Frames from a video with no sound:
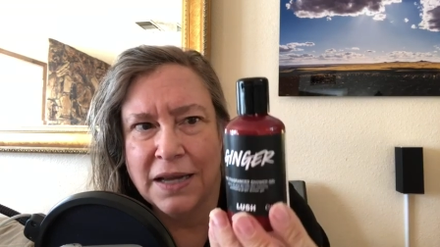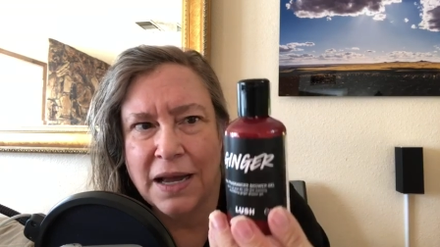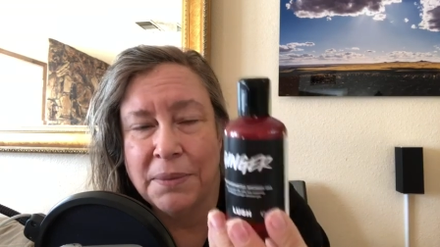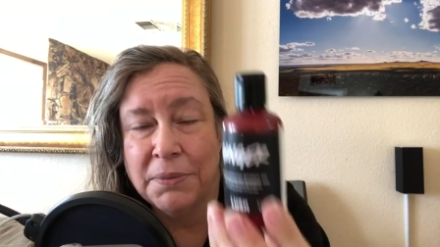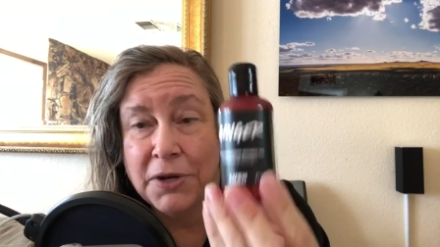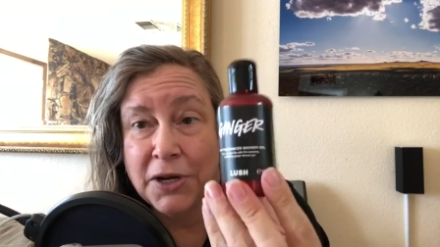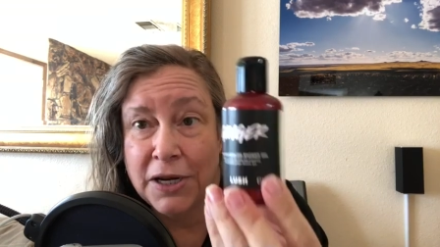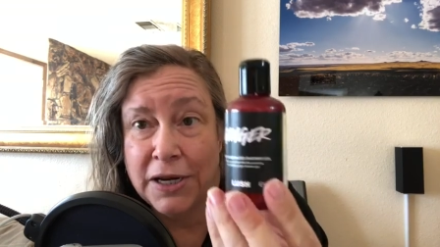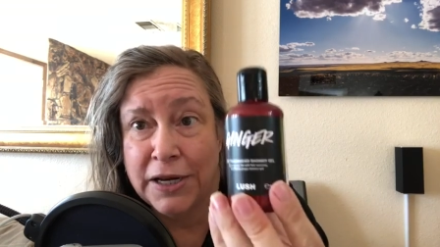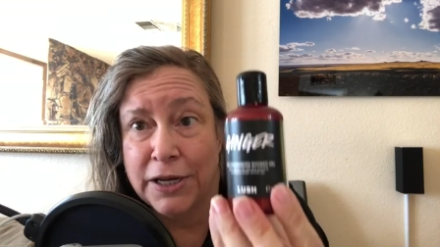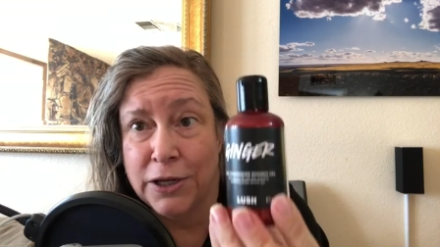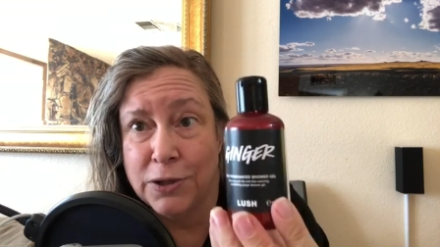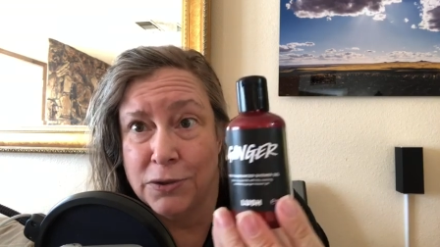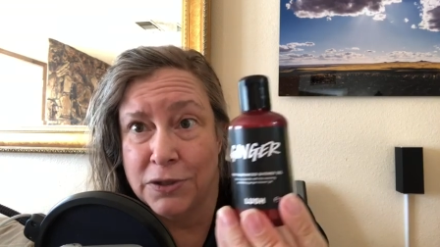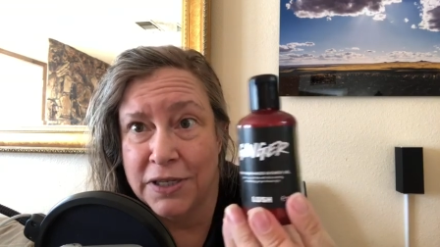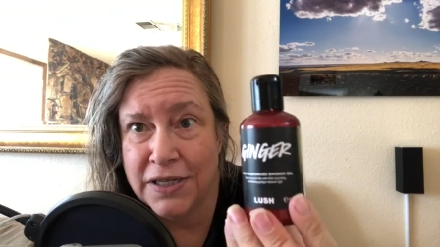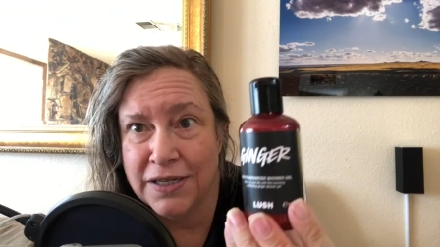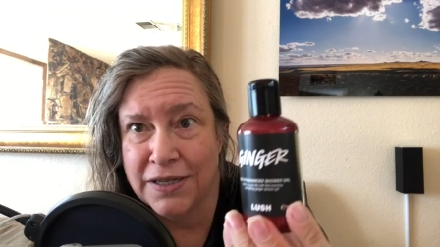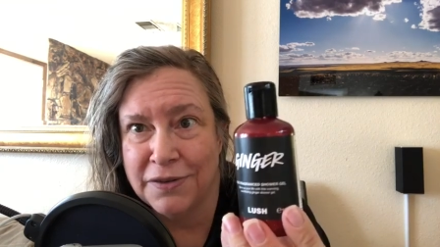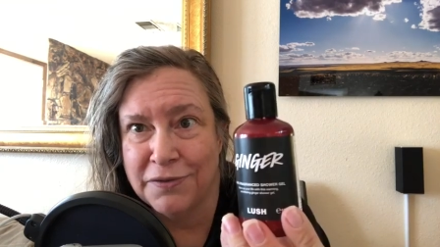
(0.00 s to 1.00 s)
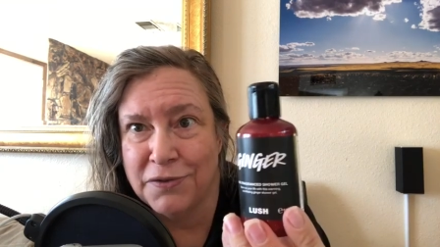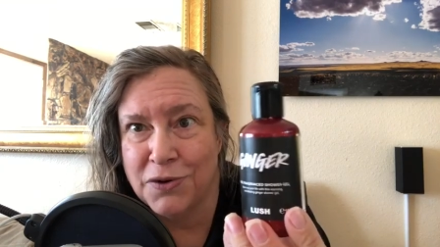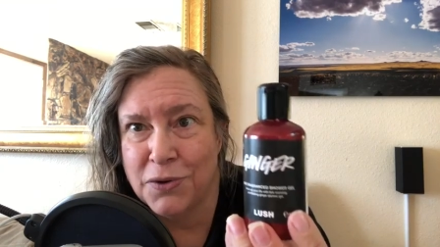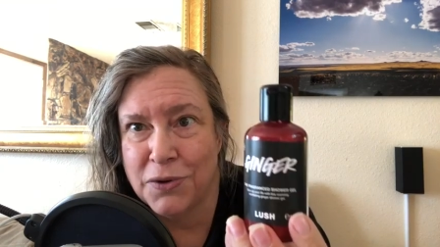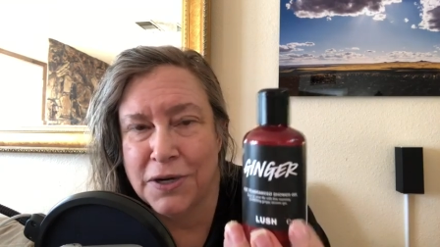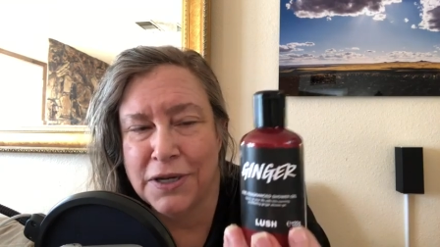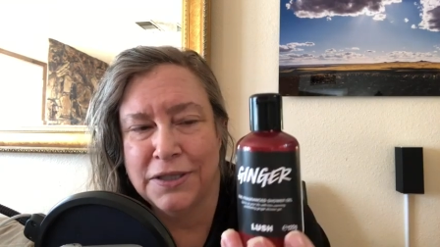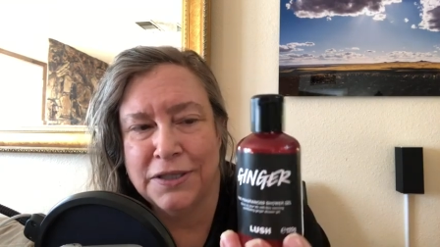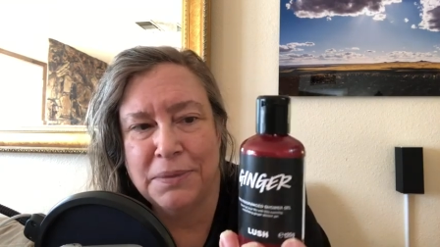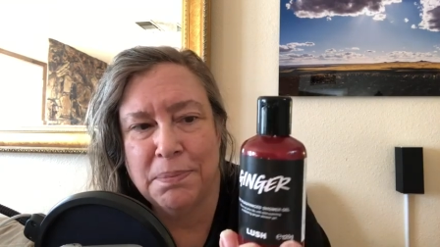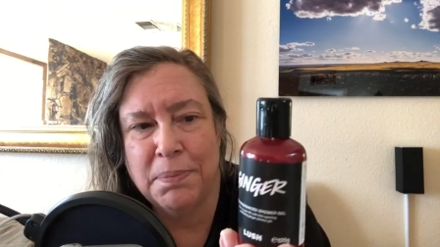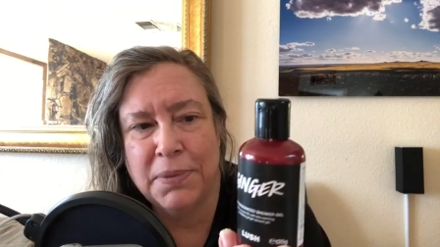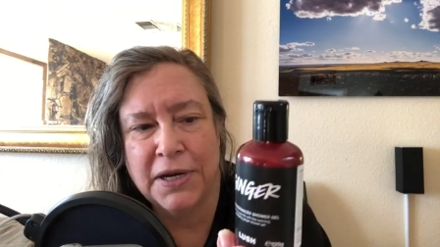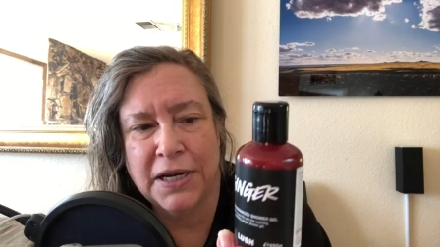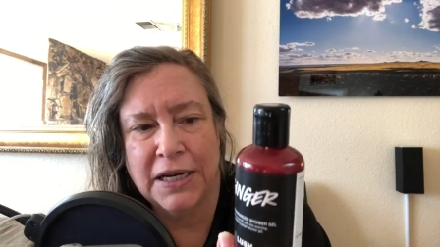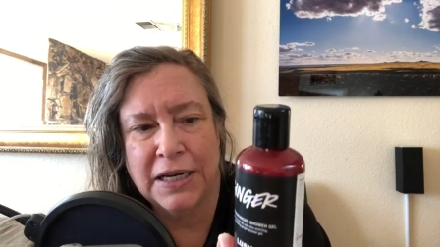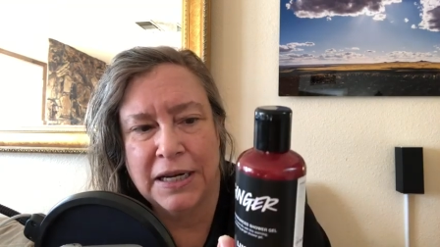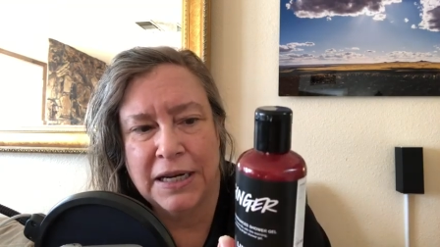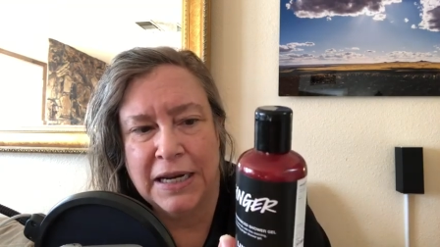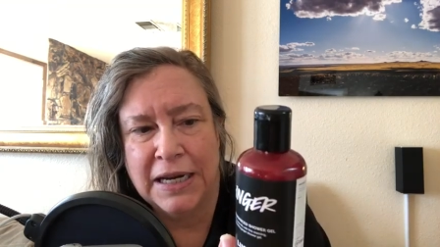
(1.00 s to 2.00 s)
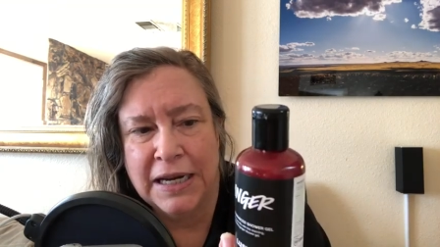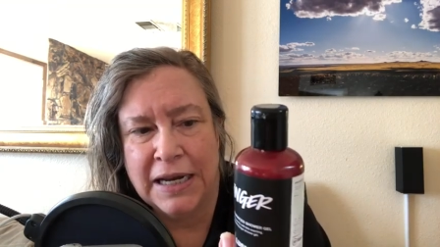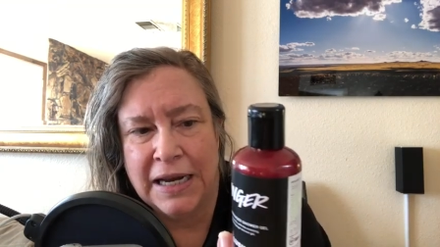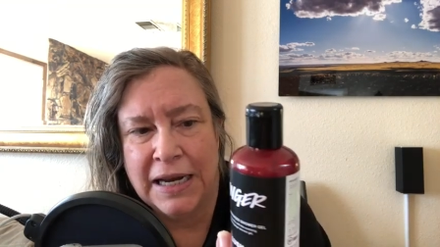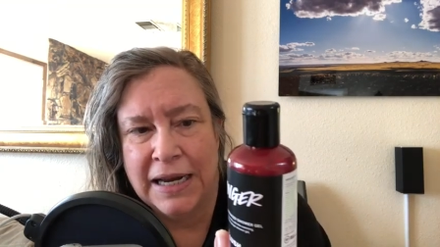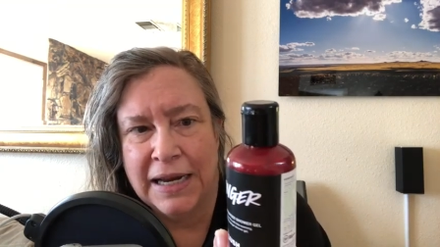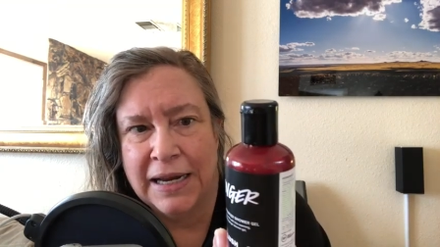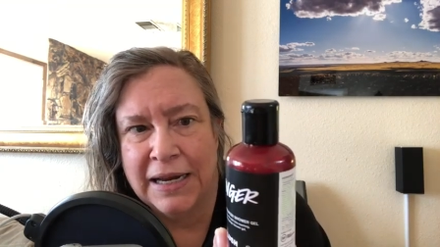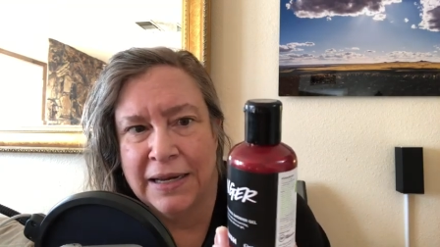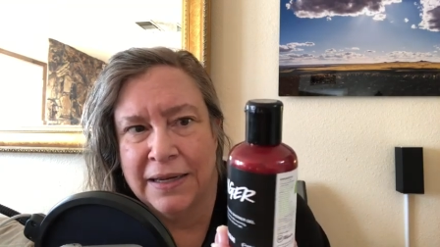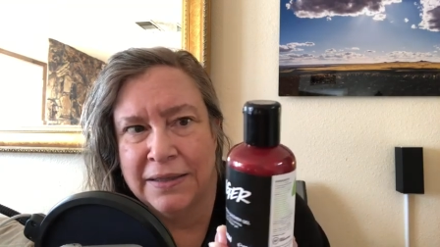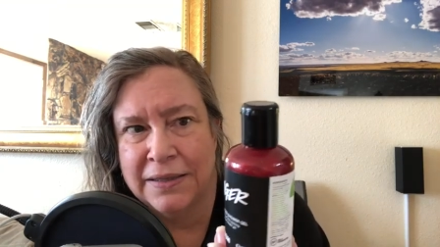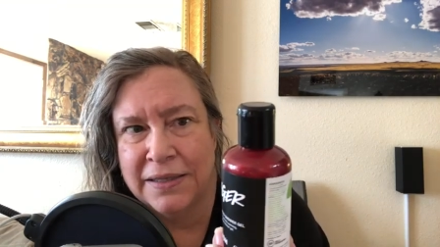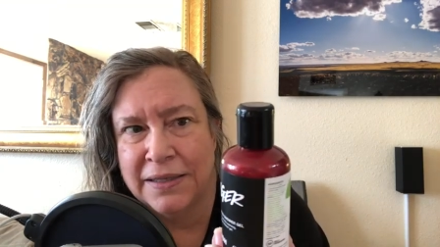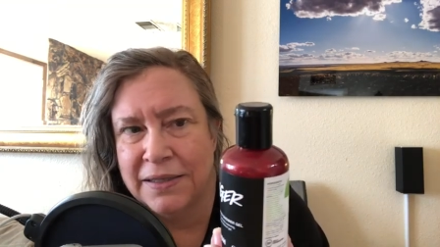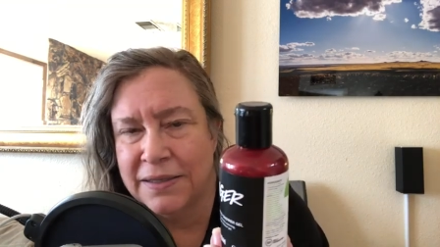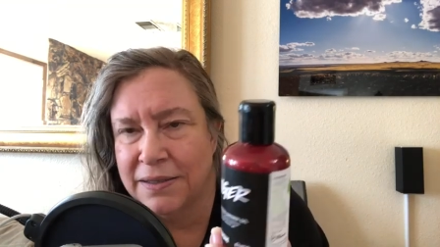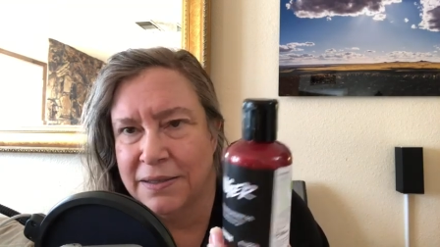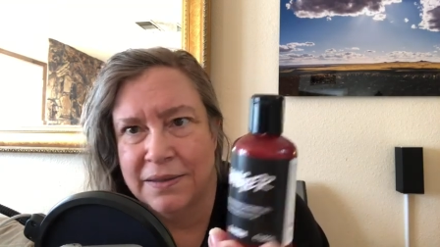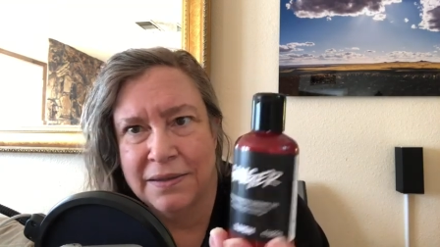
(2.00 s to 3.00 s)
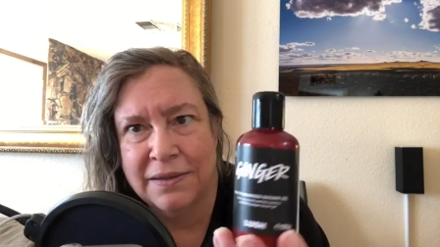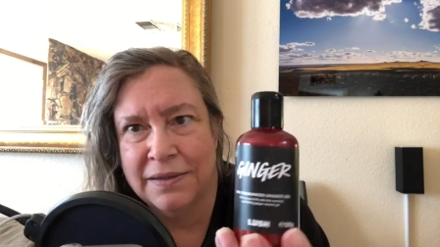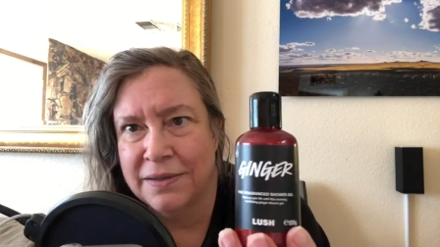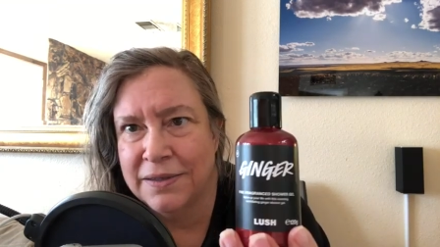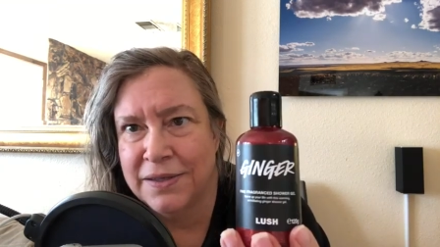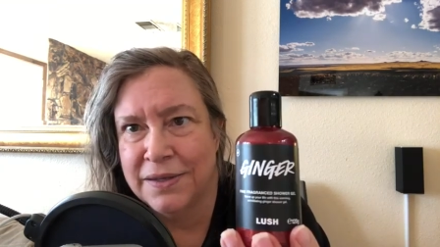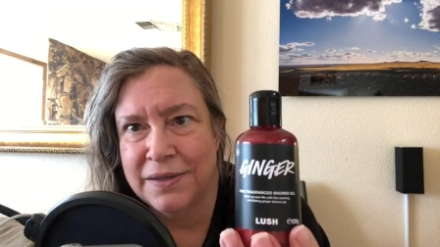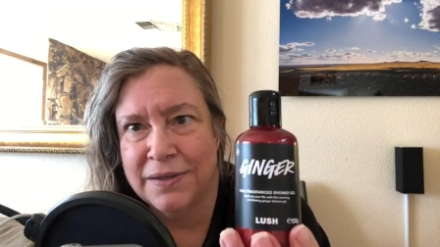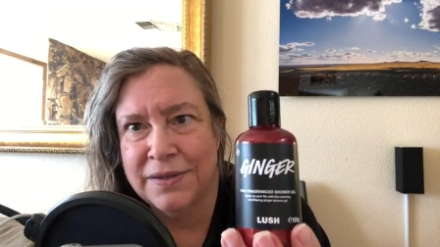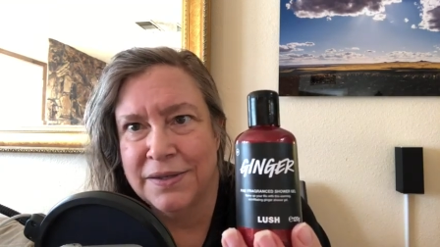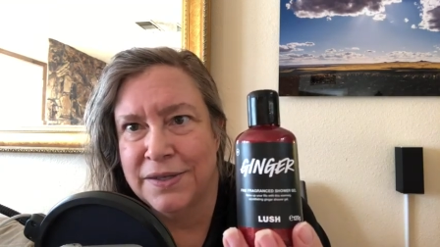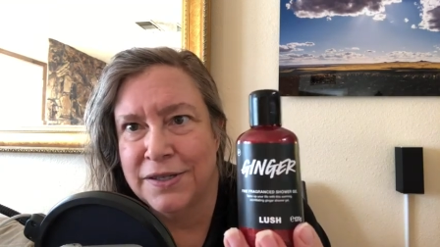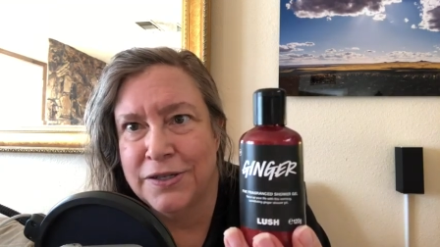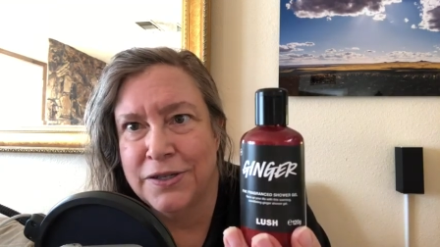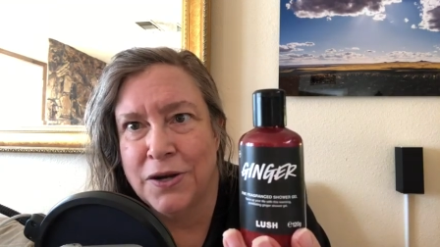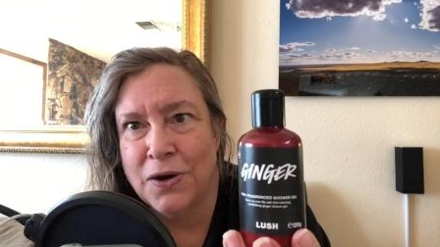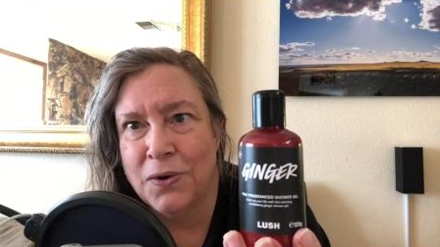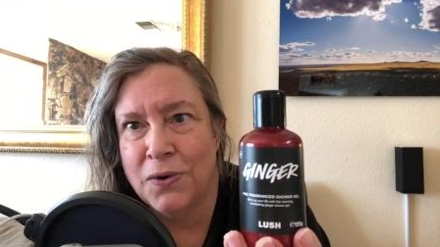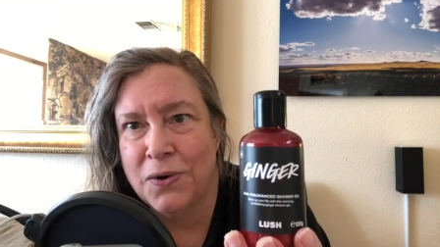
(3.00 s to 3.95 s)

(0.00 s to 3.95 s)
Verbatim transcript: I'm going to use it, of course, but it's so